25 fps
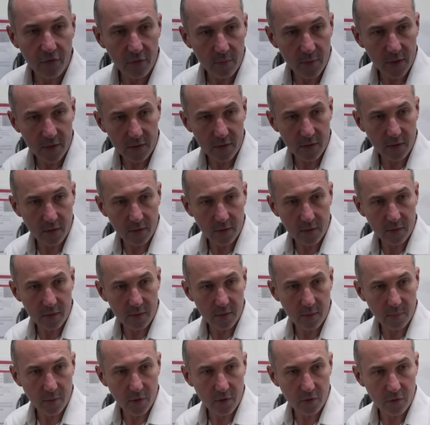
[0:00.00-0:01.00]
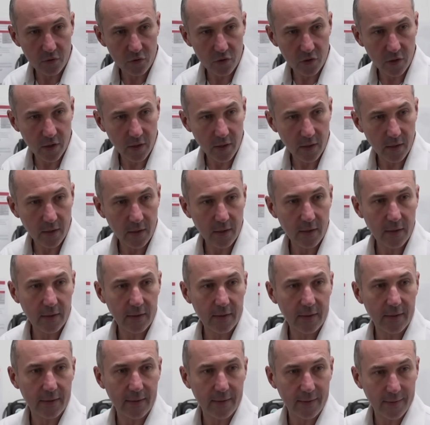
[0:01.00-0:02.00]
from inside this laboratory
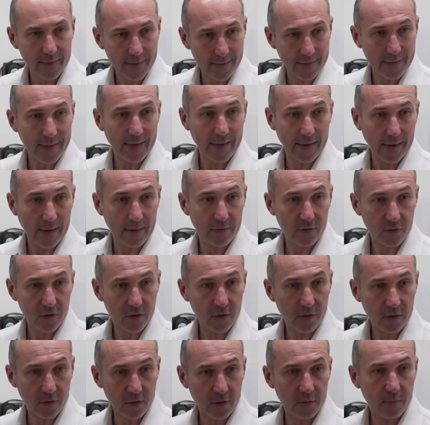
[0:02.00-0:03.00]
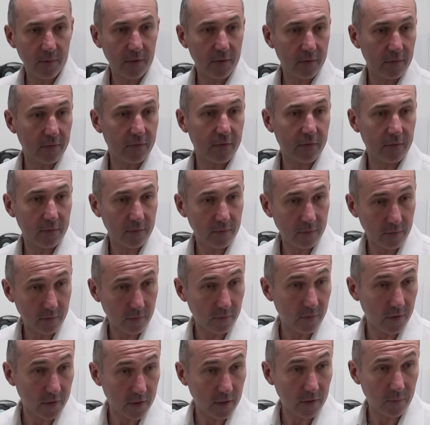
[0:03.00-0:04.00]
can, can get outside because
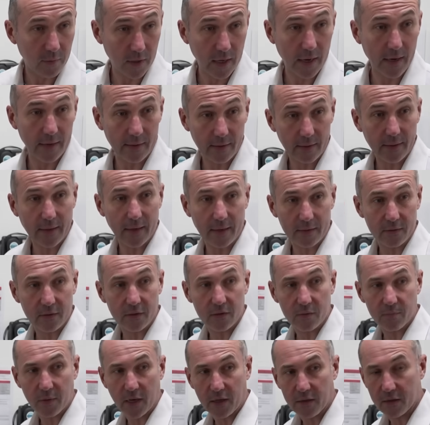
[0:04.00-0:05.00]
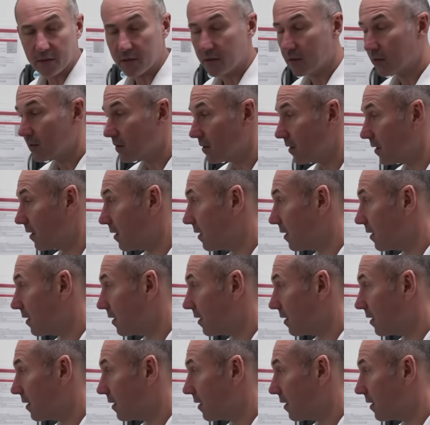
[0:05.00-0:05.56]
obviously we're handling hazardous pathogens.